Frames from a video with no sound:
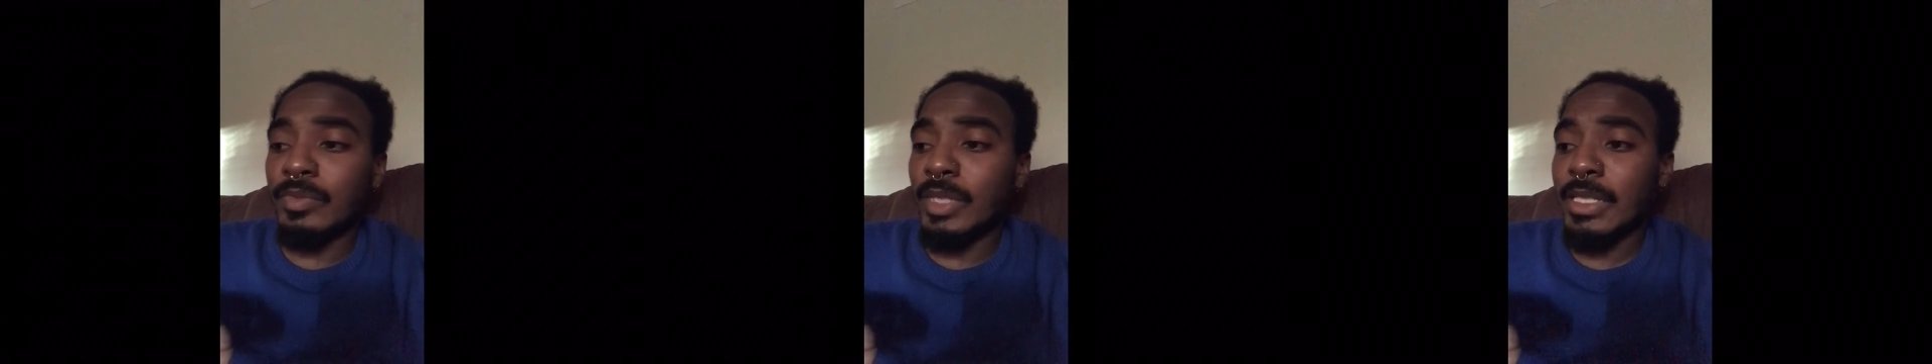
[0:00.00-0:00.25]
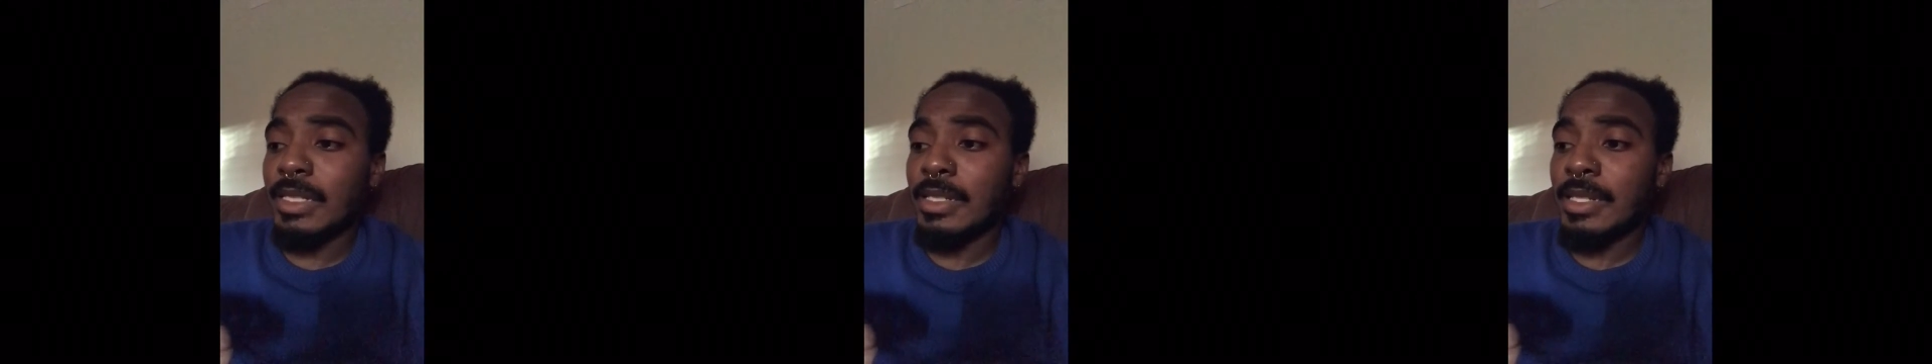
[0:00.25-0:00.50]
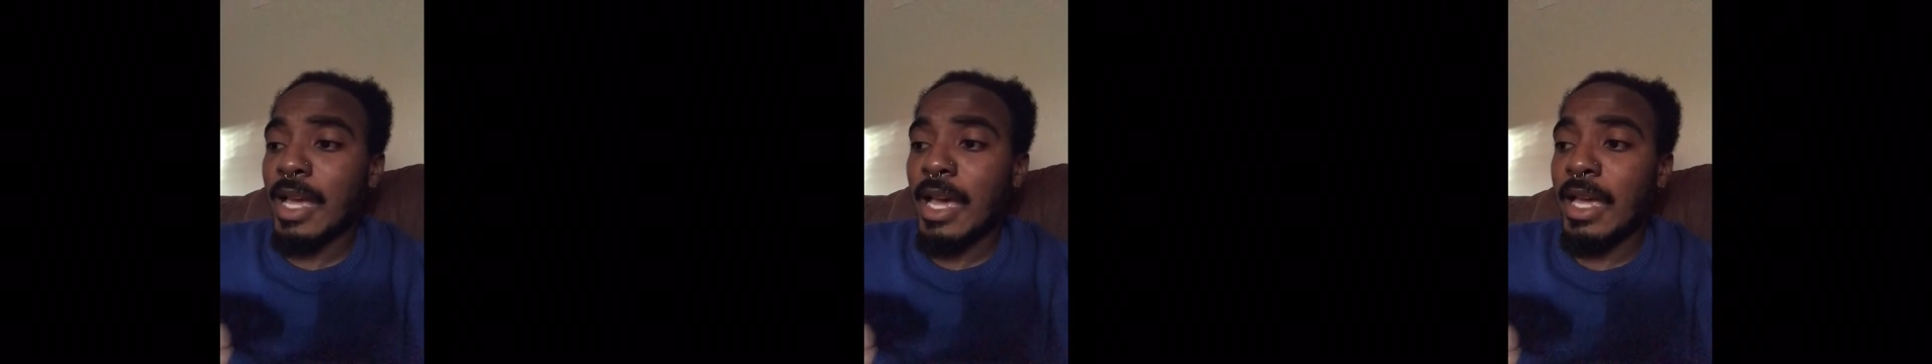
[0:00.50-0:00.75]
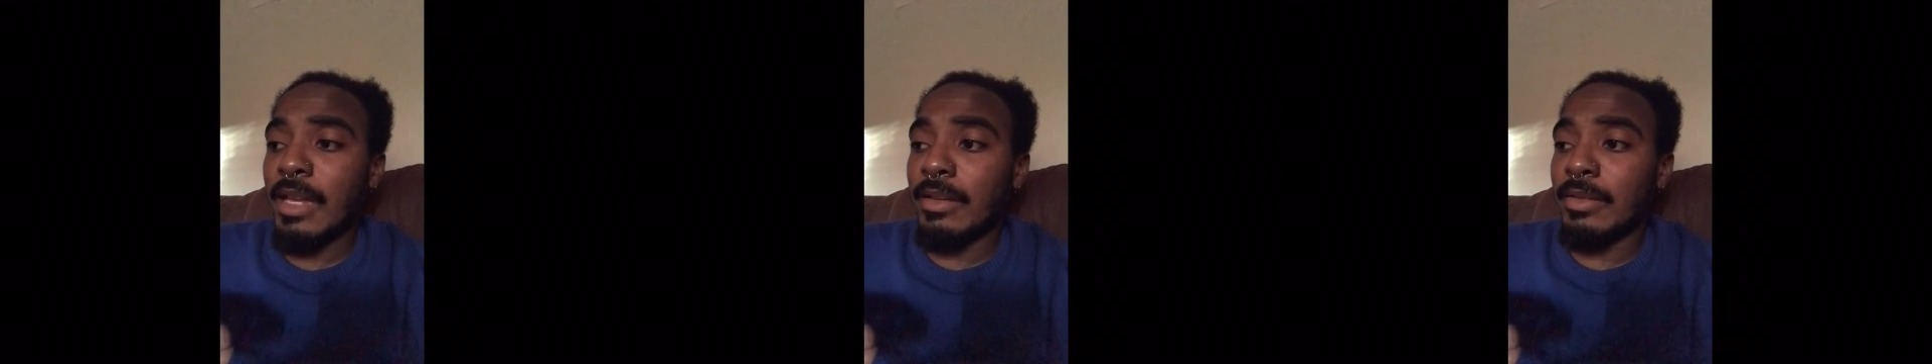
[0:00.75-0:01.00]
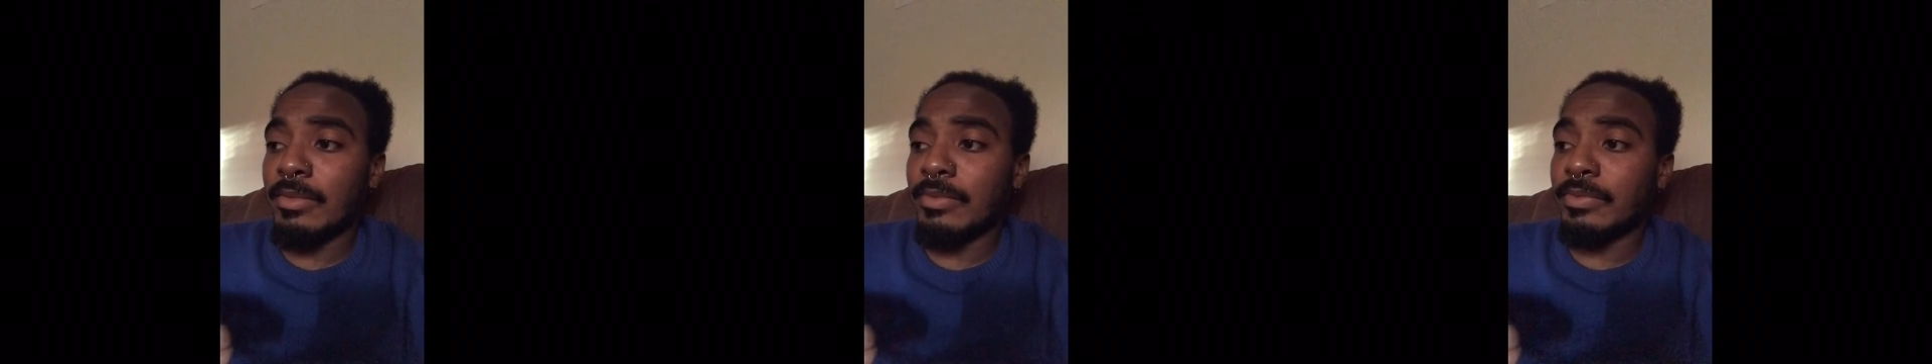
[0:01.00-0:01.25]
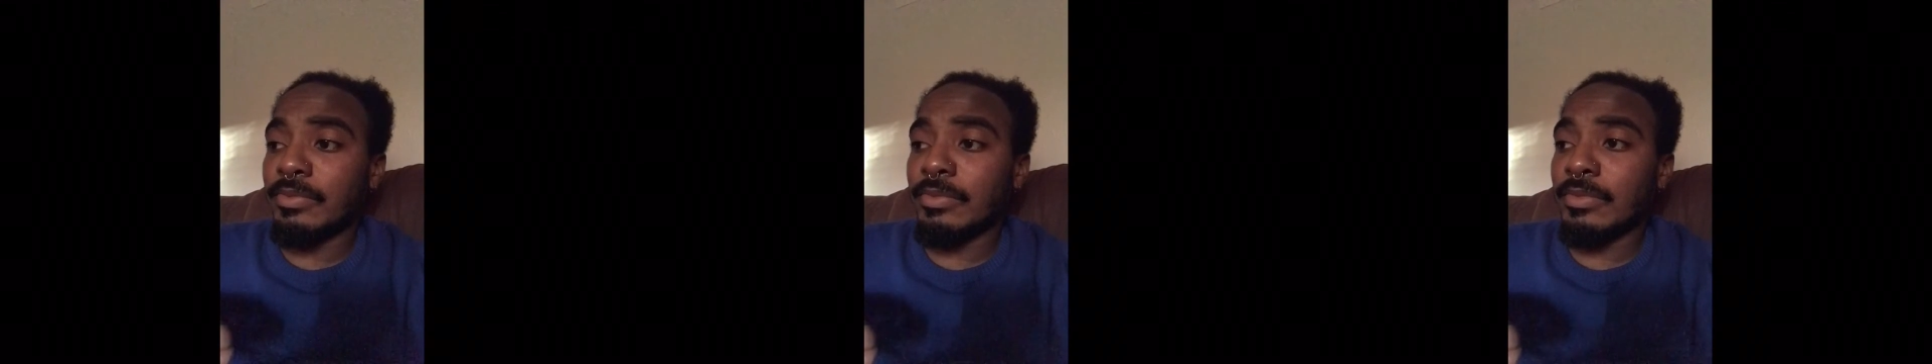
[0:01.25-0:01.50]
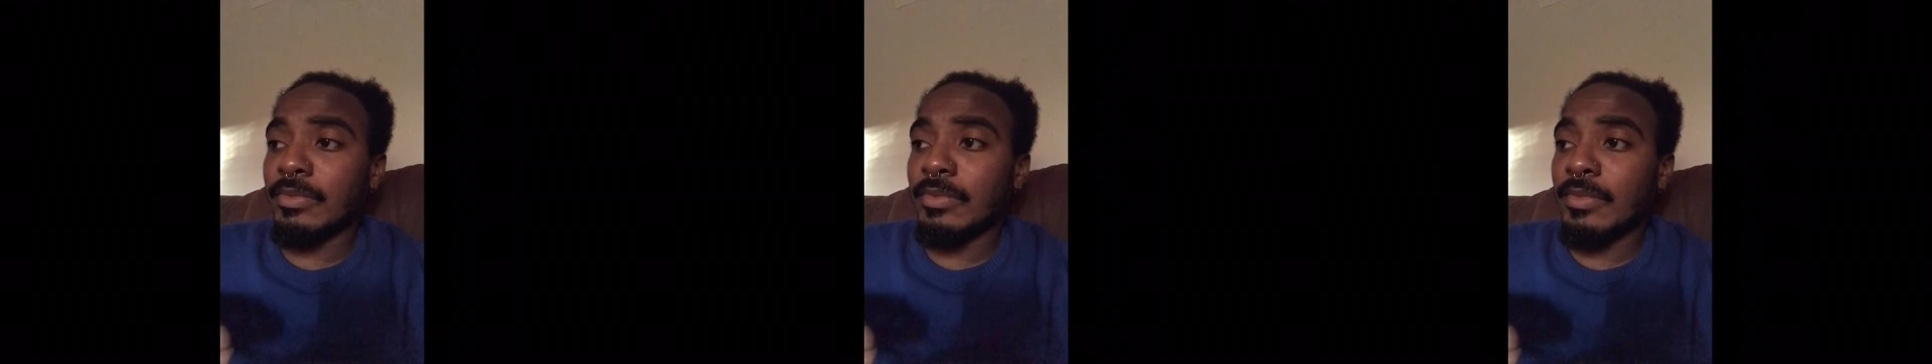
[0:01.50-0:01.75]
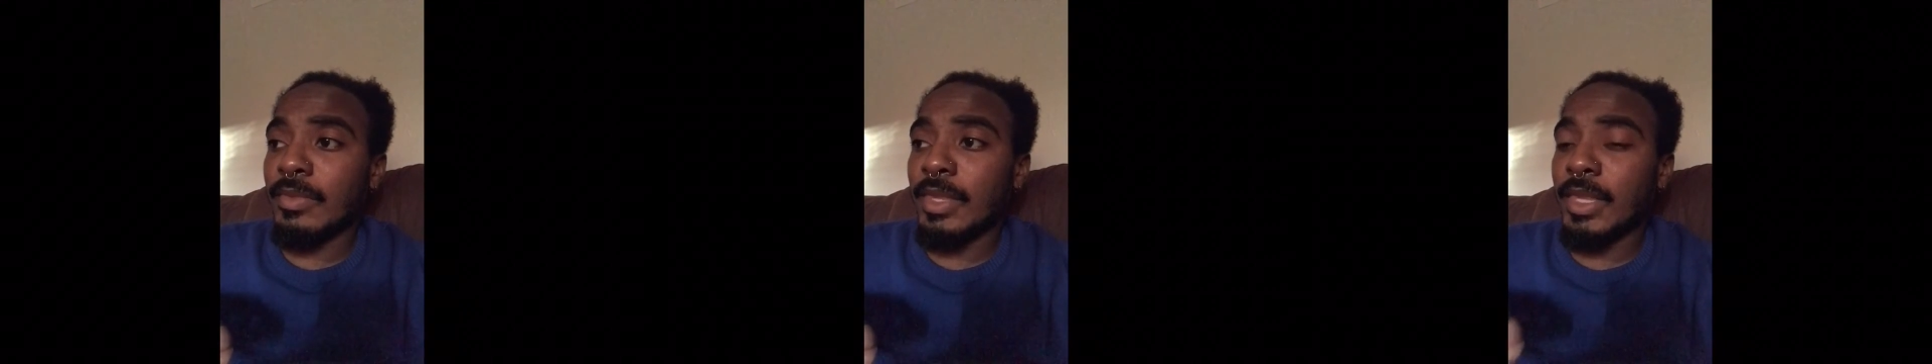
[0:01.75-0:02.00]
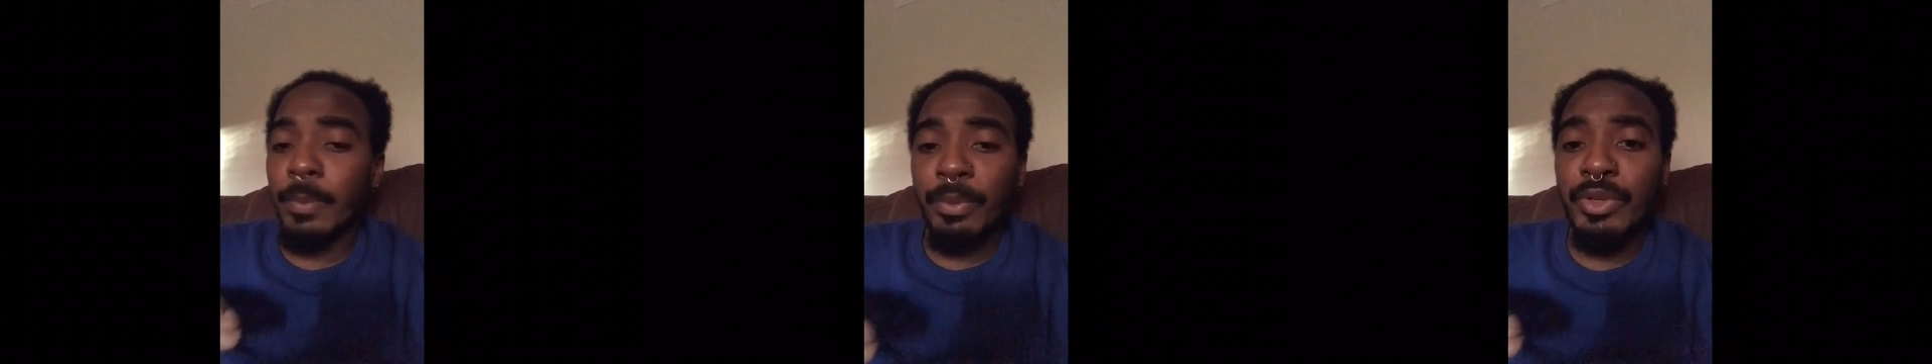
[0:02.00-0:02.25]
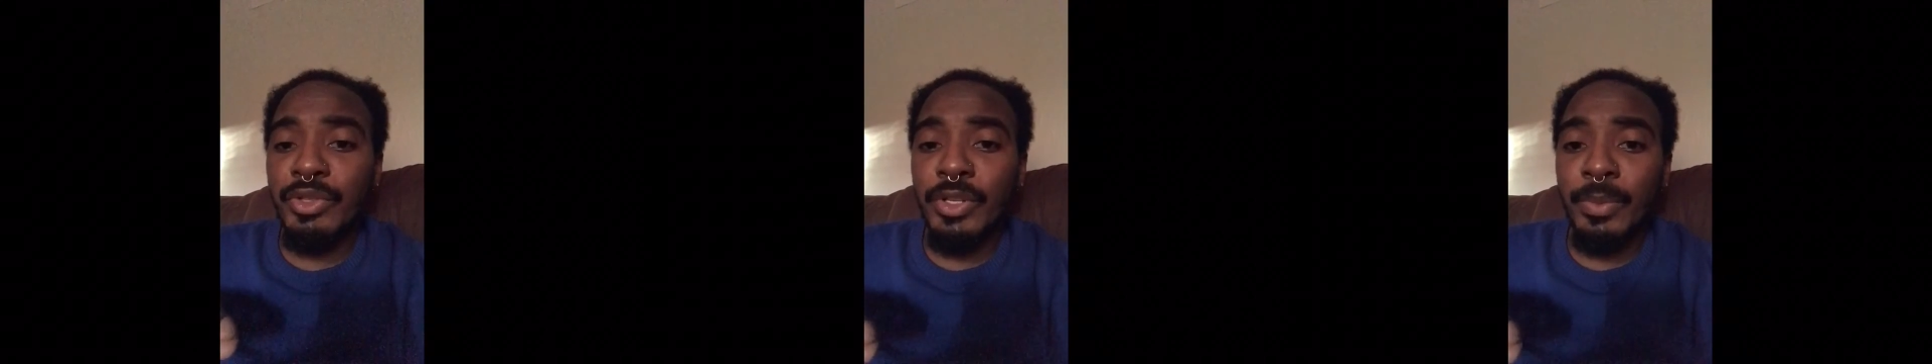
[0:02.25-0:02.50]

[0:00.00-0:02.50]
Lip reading: the preacher